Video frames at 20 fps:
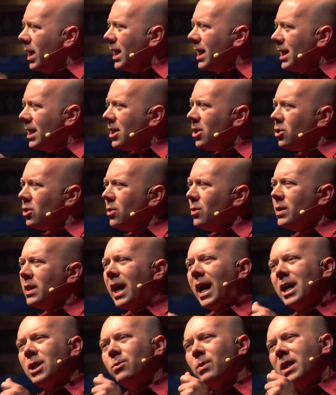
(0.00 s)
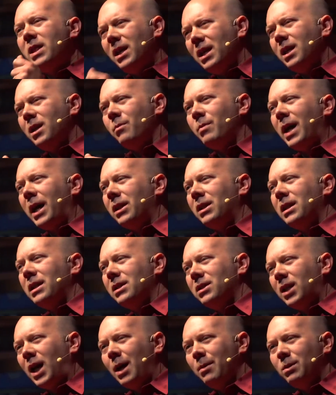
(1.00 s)
of the issues as we think about these
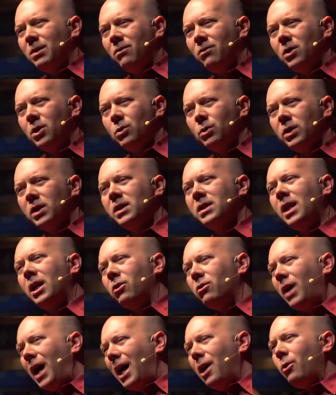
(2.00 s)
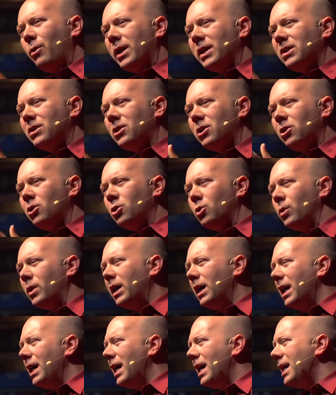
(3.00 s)
types of uses that allow us to
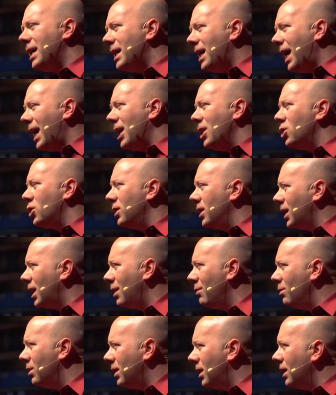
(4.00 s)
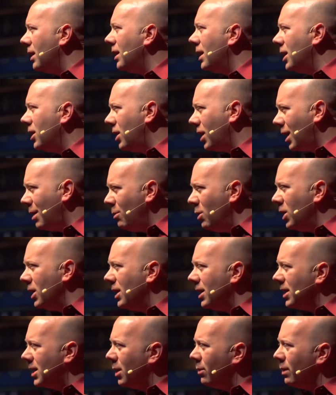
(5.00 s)
engage in the, the, the,
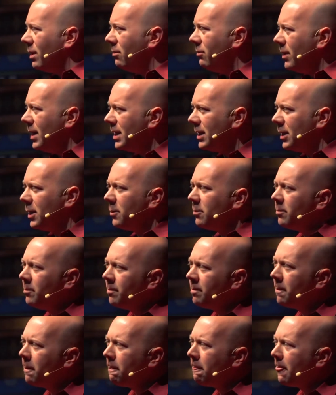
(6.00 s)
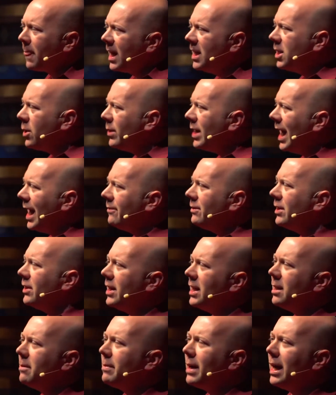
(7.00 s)
communities that we visit is that we have to
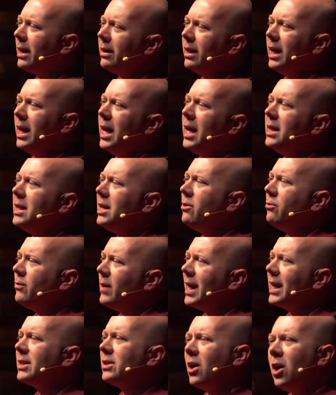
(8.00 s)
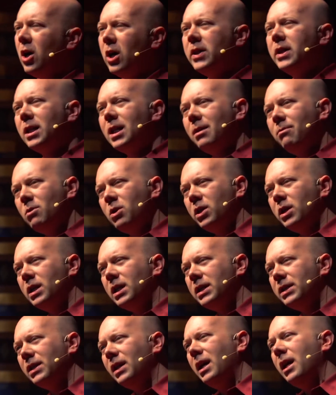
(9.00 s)
think about the effects on the
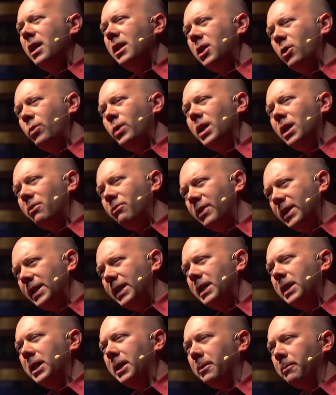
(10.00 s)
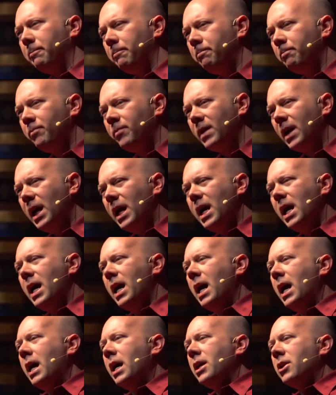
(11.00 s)
communities that we are visiting.
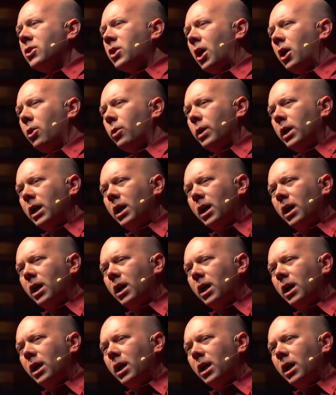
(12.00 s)
So,